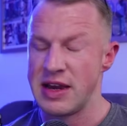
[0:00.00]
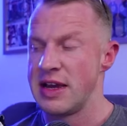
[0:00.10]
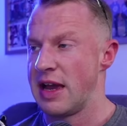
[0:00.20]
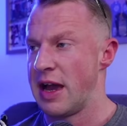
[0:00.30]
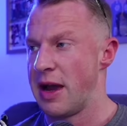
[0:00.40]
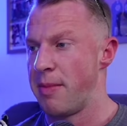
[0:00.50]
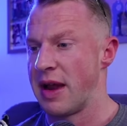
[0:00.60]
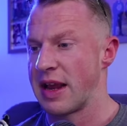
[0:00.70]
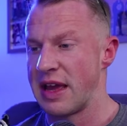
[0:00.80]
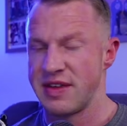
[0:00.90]
and
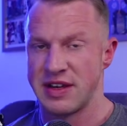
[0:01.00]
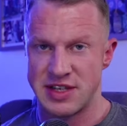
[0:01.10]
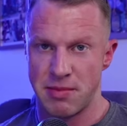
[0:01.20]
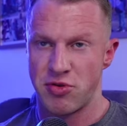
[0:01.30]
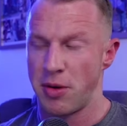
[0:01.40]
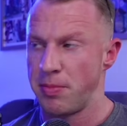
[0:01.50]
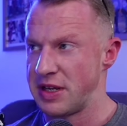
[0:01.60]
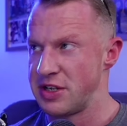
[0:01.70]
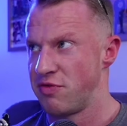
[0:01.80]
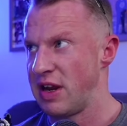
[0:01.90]
get things done properly.
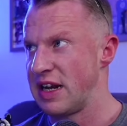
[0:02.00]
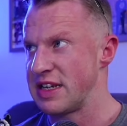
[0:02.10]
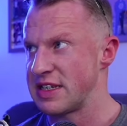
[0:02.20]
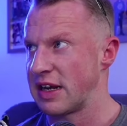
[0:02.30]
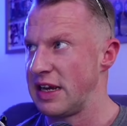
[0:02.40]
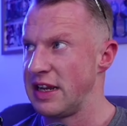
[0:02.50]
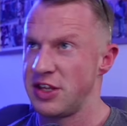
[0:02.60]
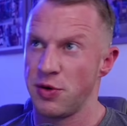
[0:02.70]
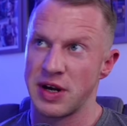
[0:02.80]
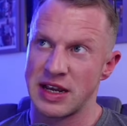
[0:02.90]
So realistically, do you
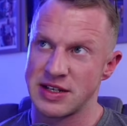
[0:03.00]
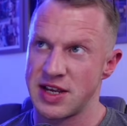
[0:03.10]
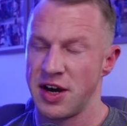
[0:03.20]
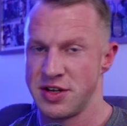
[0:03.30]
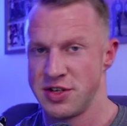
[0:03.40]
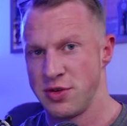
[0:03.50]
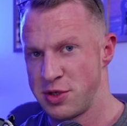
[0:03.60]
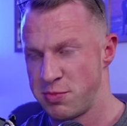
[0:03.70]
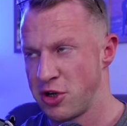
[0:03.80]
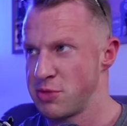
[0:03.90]
want to get started as soon as
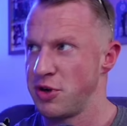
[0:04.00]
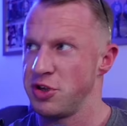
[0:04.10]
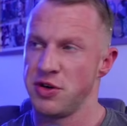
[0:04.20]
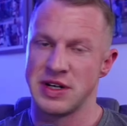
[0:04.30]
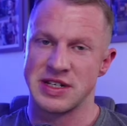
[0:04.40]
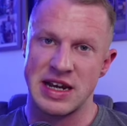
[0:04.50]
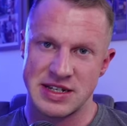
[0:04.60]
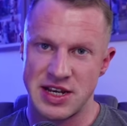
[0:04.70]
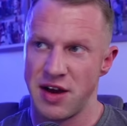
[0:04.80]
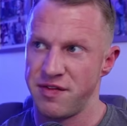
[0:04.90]
possible, or do you want us to get
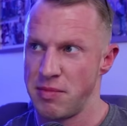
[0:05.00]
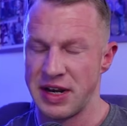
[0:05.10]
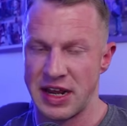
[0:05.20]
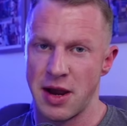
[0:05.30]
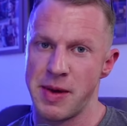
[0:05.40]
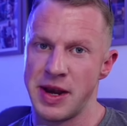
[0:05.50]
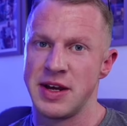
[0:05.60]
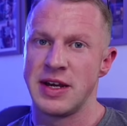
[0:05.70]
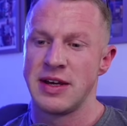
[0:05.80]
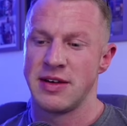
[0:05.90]
started for Monday coming?
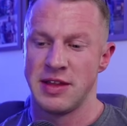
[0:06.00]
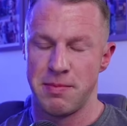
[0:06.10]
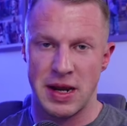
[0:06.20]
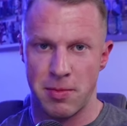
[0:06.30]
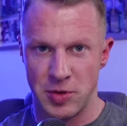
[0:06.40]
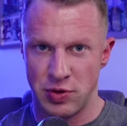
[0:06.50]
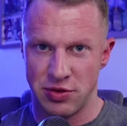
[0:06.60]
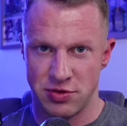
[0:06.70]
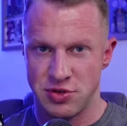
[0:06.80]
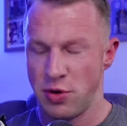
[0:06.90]
They pick between those
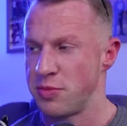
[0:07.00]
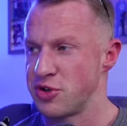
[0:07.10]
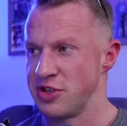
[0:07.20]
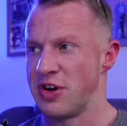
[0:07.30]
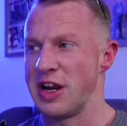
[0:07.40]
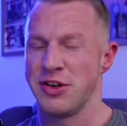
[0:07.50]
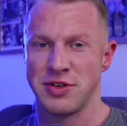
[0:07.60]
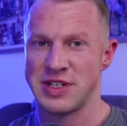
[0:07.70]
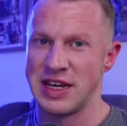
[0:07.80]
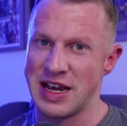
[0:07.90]
two options, right? You don't
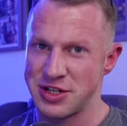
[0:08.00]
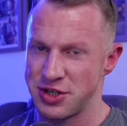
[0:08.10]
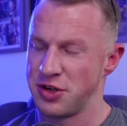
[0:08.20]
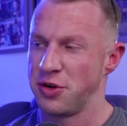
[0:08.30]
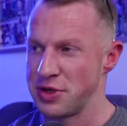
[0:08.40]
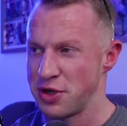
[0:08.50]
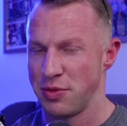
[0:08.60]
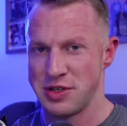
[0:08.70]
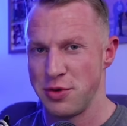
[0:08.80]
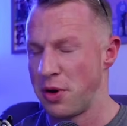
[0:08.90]
say yes or no. It's always
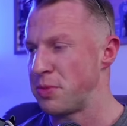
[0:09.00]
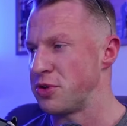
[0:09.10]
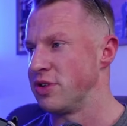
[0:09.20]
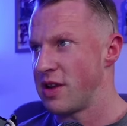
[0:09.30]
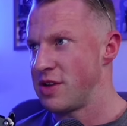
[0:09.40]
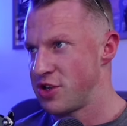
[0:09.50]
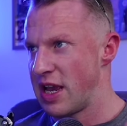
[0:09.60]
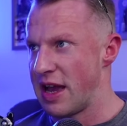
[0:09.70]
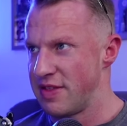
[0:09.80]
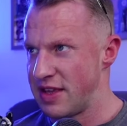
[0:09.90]
two options. So
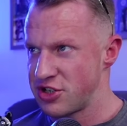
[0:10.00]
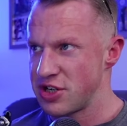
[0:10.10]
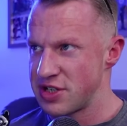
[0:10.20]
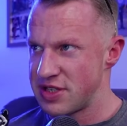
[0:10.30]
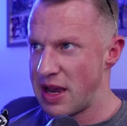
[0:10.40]
yeah, that's just that